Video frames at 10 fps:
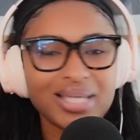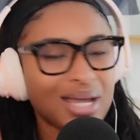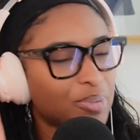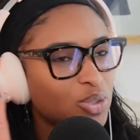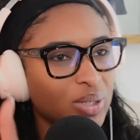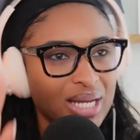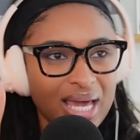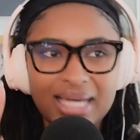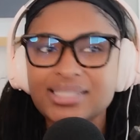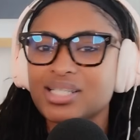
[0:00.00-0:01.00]
was like between
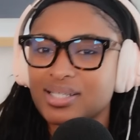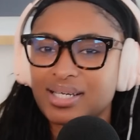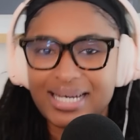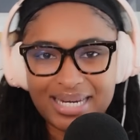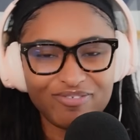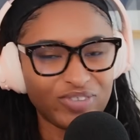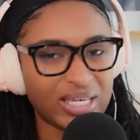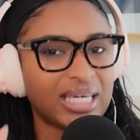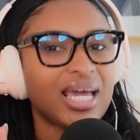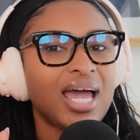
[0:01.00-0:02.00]
A'ja and
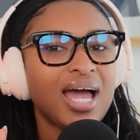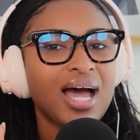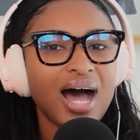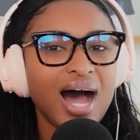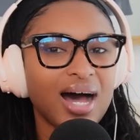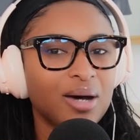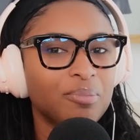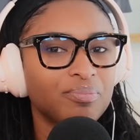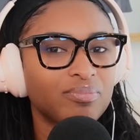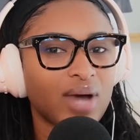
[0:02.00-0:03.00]
Fee.
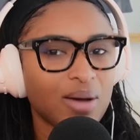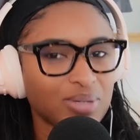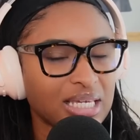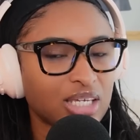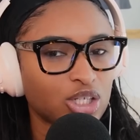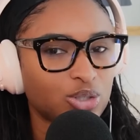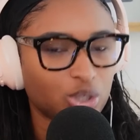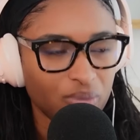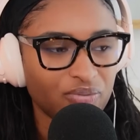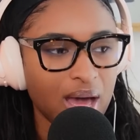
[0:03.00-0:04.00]
I was thinking the
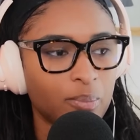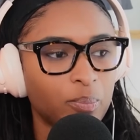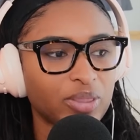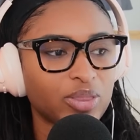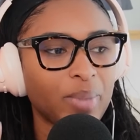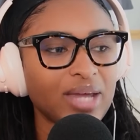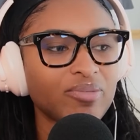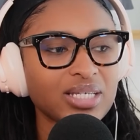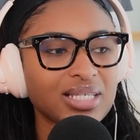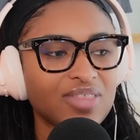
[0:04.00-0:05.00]
two of them. But the
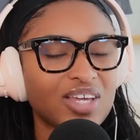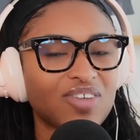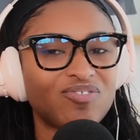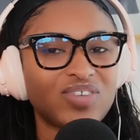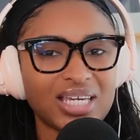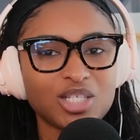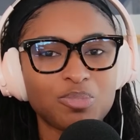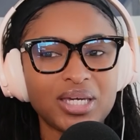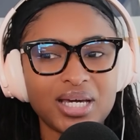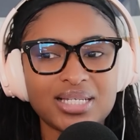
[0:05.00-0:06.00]
main reason I think Fee
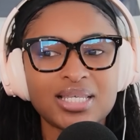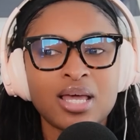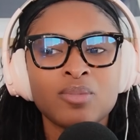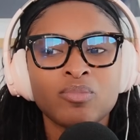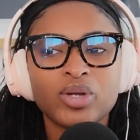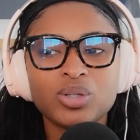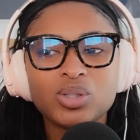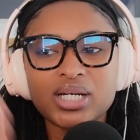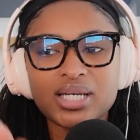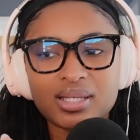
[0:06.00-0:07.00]
is because when
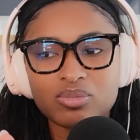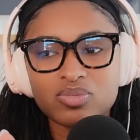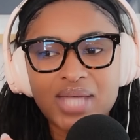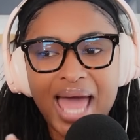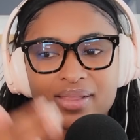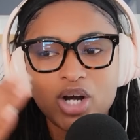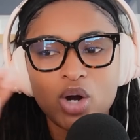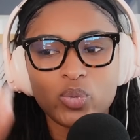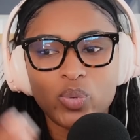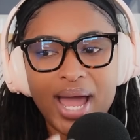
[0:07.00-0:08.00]
you look at the talent
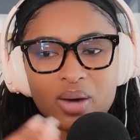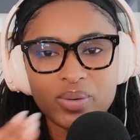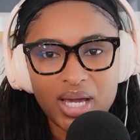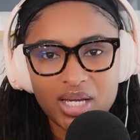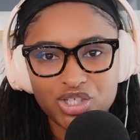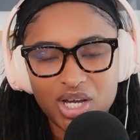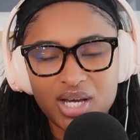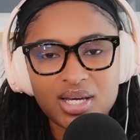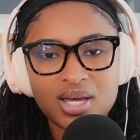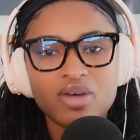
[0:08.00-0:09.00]
around
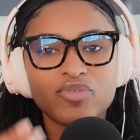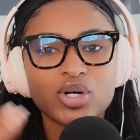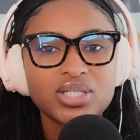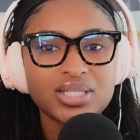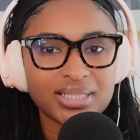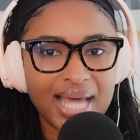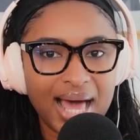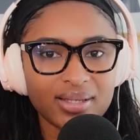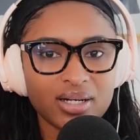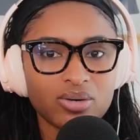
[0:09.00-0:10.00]
Asia versus the
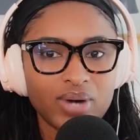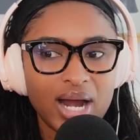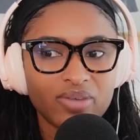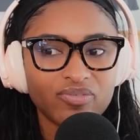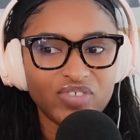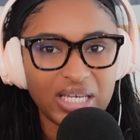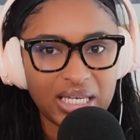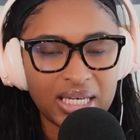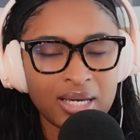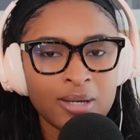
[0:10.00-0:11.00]
talent around
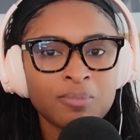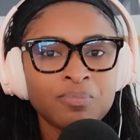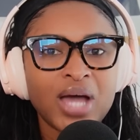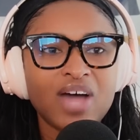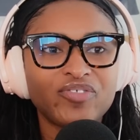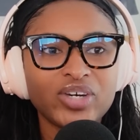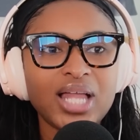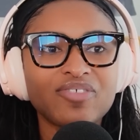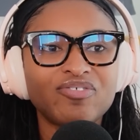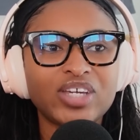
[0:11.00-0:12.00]
Fee, I feel
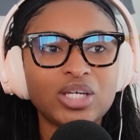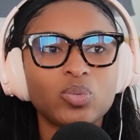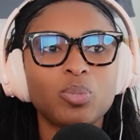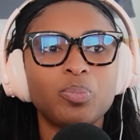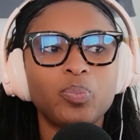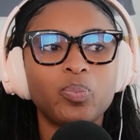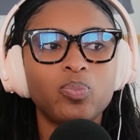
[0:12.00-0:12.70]
like Fee will